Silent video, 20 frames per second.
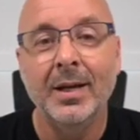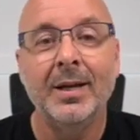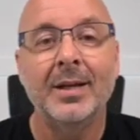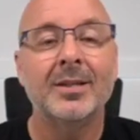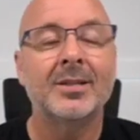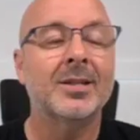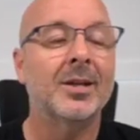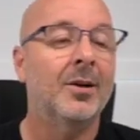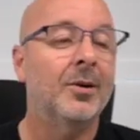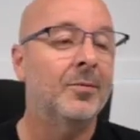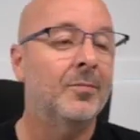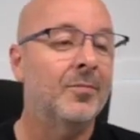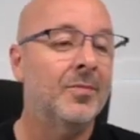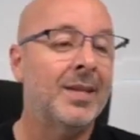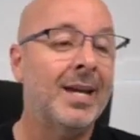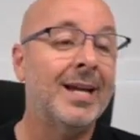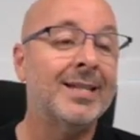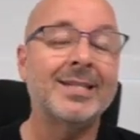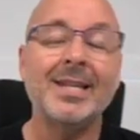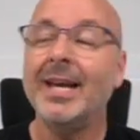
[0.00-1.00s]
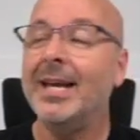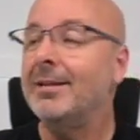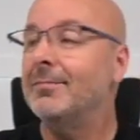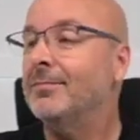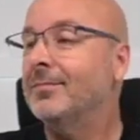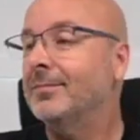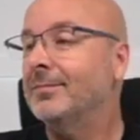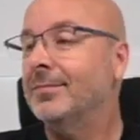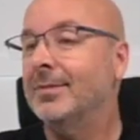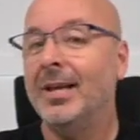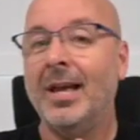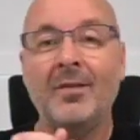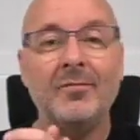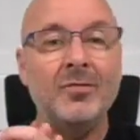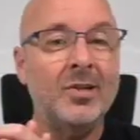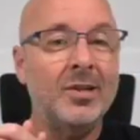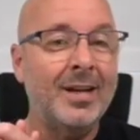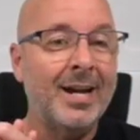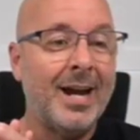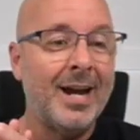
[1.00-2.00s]
So that's it. Love
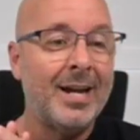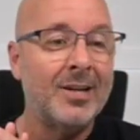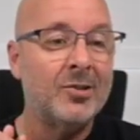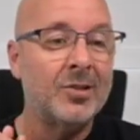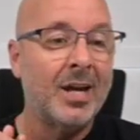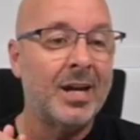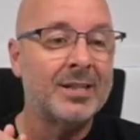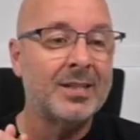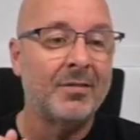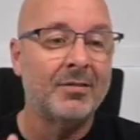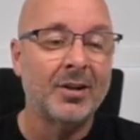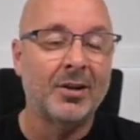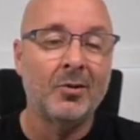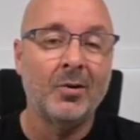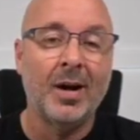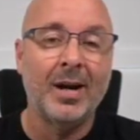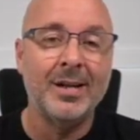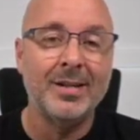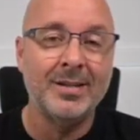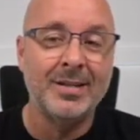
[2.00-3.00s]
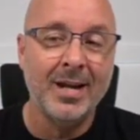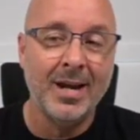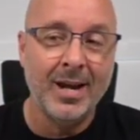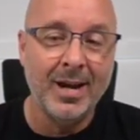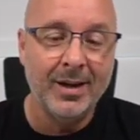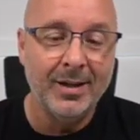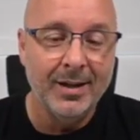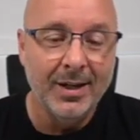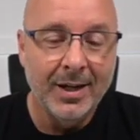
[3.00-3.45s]
you guys. You guys have a great day.